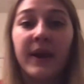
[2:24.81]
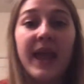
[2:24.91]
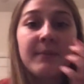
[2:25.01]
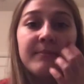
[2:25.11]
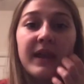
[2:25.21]

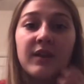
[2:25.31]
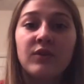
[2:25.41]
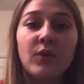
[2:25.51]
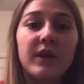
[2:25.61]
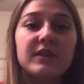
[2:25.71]
and make
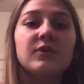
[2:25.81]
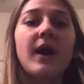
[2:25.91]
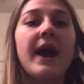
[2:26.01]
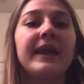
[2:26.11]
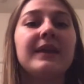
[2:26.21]
noise so
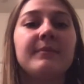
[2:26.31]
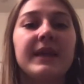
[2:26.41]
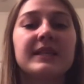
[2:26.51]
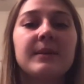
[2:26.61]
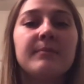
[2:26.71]
I can
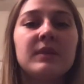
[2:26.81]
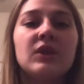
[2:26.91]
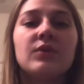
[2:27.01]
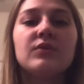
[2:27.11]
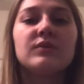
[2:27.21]
make some
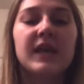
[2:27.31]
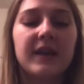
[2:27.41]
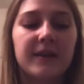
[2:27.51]
music.